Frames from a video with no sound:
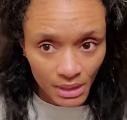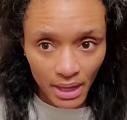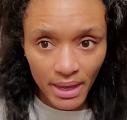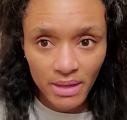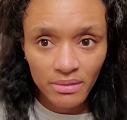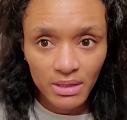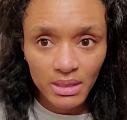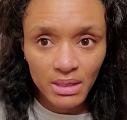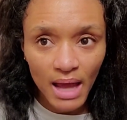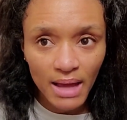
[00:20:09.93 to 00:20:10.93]
And
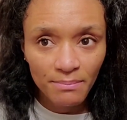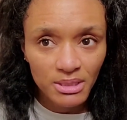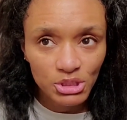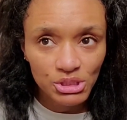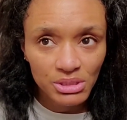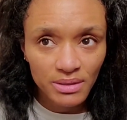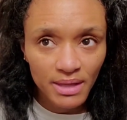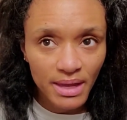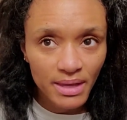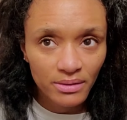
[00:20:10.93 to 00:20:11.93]
then I mentioned
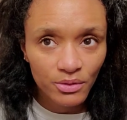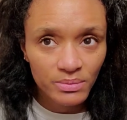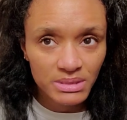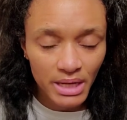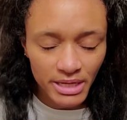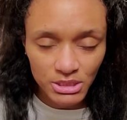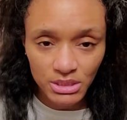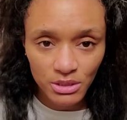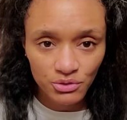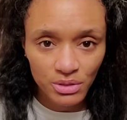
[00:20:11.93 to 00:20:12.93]
that there was an
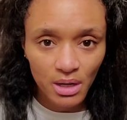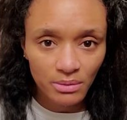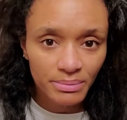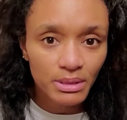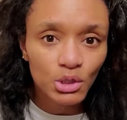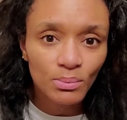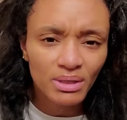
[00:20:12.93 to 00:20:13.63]
$1,800 bill,